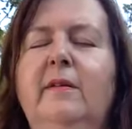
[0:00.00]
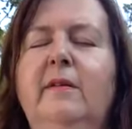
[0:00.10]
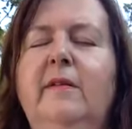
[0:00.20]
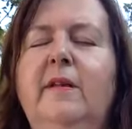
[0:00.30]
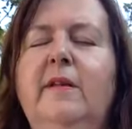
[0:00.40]

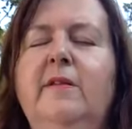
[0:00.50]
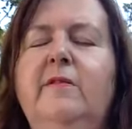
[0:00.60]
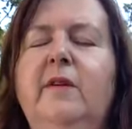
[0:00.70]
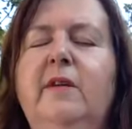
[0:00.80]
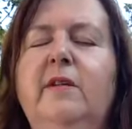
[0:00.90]
And then
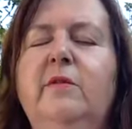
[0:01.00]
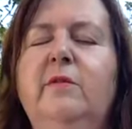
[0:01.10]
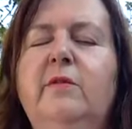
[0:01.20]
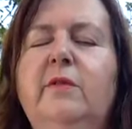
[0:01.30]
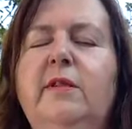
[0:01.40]
Divine
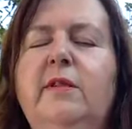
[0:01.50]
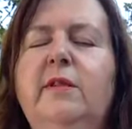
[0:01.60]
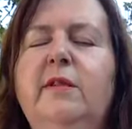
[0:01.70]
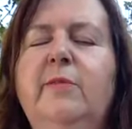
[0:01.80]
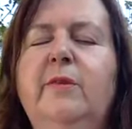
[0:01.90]
Source is
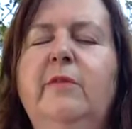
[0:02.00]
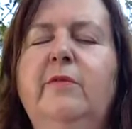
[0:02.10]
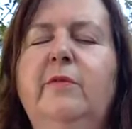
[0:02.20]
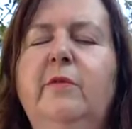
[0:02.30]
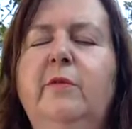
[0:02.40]
stepping
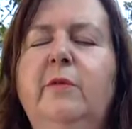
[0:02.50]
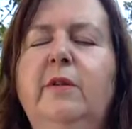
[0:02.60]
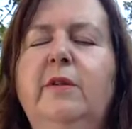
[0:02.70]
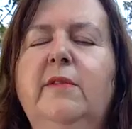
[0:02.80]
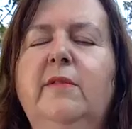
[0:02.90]

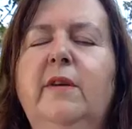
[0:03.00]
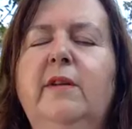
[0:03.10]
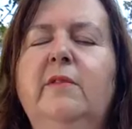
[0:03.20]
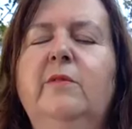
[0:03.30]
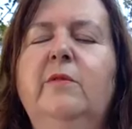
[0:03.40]
forward, Divine
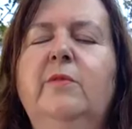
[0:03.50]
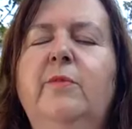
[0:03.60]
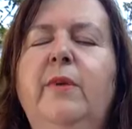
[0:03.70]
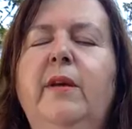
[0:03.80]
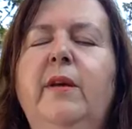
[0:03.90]
Source
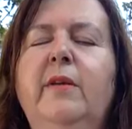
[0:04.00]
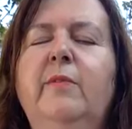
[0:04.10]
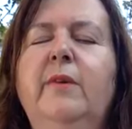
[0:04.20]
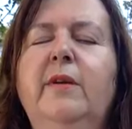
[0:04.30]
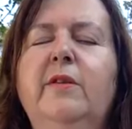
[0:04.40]
being a
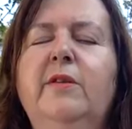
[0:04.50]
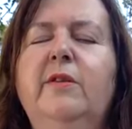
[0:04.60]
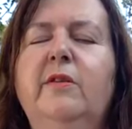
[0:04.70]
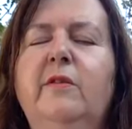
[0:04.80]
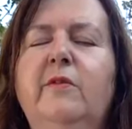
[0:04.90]

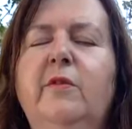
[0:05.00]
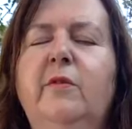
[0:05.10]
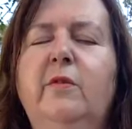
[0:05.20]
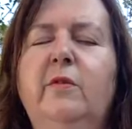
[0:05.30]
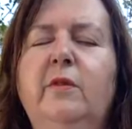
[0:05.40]
mixture of
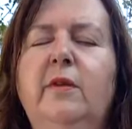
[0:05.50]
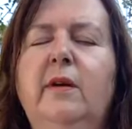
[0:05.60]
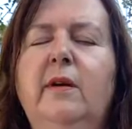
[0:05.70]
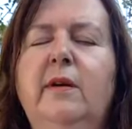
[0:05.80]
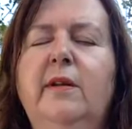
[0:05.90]
all
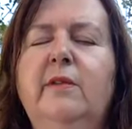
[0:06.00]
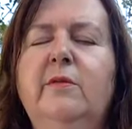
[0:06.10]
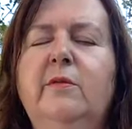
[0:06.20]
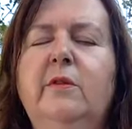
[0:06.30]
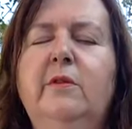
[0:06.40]
guides,
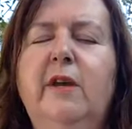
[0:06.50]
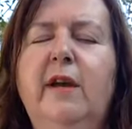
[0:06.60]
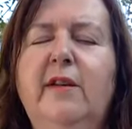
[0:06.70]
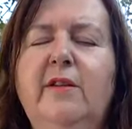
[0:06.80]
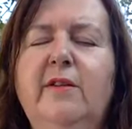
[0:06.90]
all
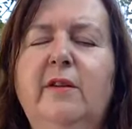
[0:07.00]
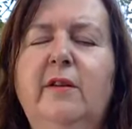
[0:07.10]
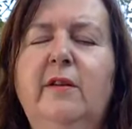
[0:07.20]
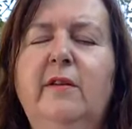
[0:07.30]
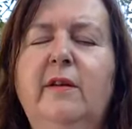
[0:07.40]

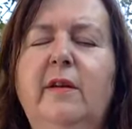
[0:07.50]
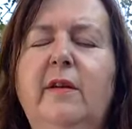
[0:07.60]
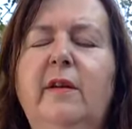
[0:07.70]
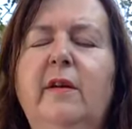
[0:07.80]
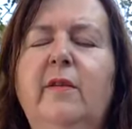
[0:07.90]
creation,
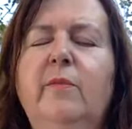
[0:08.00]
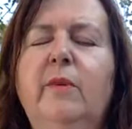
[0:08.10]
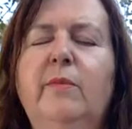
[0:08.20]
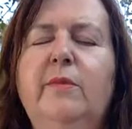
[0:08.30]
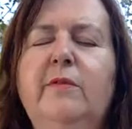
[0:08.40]

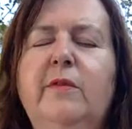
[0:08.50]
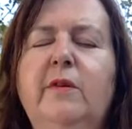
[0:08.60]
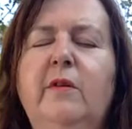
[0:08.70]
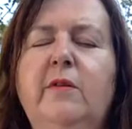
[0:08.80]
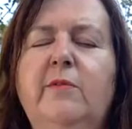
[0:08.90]
members of the
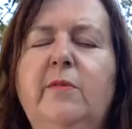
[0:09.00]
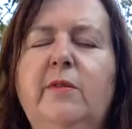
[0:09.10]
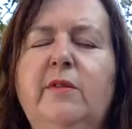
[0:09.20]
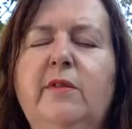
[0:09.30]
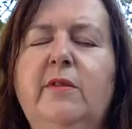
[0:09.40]

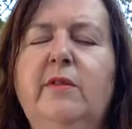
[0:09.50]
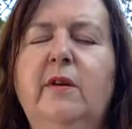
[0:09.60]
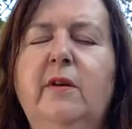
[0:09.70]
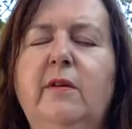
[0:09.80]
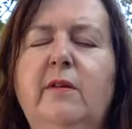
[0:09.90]
cosmos, the
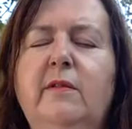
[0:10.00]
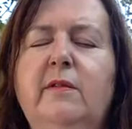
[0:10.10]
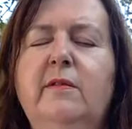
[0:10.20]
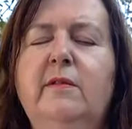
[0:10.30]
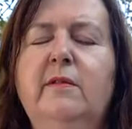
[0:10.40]

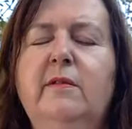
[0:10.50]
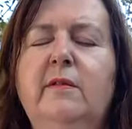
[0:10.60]
stars,